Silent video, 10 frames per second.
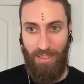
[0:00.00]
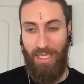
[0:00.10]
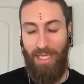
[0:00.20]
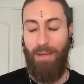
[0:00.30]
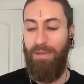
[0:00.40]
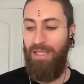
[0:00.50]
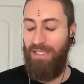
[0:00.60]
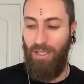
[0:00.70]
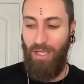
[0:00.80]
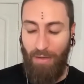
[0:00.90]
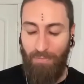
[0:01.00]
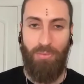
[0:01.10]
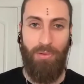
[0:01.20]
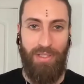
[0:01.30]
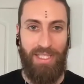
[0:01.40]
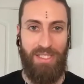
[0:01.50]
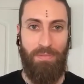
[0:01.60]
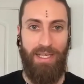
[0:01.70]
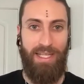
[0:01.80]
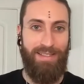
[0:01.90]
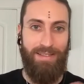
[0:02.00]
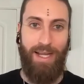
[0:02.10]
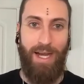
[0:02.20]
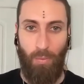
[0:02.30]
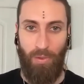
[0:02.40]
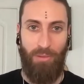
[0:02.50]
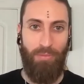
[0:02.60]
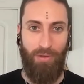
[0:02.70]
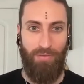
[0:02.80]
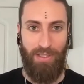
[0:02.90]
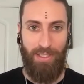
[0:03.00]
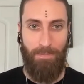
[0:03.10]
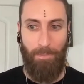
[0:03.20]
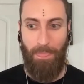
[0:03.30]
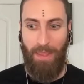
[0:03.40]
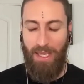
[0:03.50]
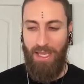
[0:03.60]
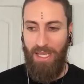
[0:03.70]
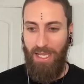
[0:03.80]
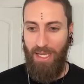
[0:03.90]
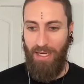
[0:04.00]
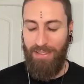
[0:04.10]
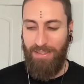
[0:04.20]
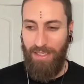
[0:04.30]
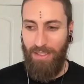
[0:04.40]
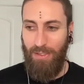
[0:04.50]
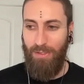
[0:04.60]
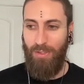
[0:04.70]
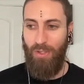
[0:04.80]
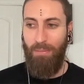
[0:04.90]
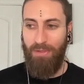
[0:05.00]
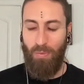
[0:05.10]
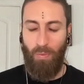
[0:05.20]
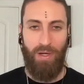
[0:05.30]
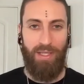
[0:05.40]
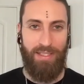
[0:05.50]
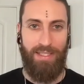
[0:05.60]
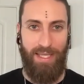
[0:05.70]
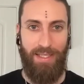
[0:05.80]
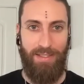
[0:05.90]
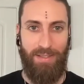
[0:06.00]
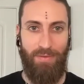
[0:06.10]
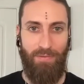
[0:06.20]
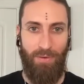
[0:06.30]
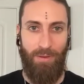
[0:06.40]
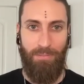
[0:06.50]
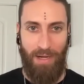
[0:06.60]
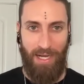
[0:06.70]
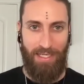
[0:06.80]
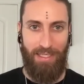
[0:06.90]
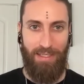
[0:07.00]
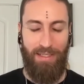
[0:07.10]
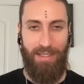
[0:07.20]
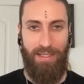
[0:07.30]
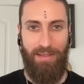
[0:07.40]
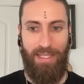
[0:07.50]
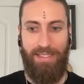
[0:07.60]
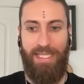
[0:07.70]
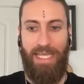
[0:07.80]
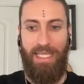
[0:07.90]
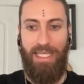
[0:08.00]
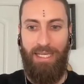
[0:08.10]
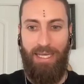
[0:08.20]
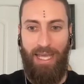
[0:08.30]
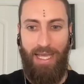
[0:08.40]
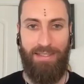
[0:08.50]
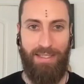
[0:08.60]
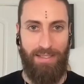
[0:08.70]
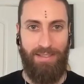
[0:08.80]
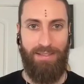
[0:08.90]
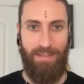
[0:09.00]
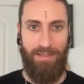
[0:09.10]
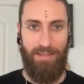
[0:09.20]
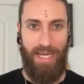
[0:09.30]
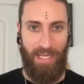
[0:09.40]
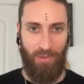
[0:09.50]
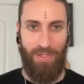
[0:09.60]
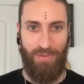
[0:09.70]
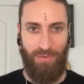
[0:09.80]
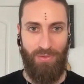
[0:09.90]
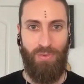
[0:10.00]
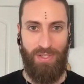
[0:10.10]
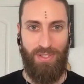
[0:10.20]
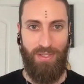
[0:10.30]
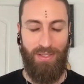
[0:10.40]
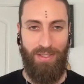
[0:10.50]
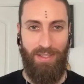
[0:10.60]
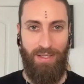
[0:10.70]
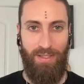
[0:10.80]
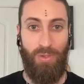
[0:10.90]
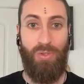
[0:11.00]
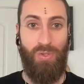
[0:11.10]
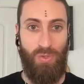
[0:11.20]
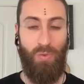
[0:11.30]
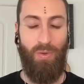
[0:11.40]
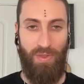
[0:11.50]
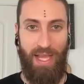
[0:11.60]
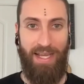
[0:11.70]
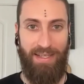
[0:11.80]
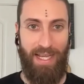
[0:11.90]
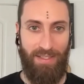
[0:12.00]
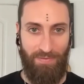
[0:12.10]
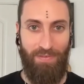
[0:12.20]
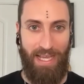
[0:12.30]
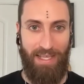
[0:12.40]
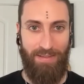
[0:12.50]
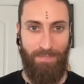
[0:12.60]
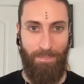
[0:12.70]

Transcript: It's uncomfortable and this body is not working perfectly. And I said, do you know how much work it takes for a body that's taking in excess calories or nutrition to store that as fat?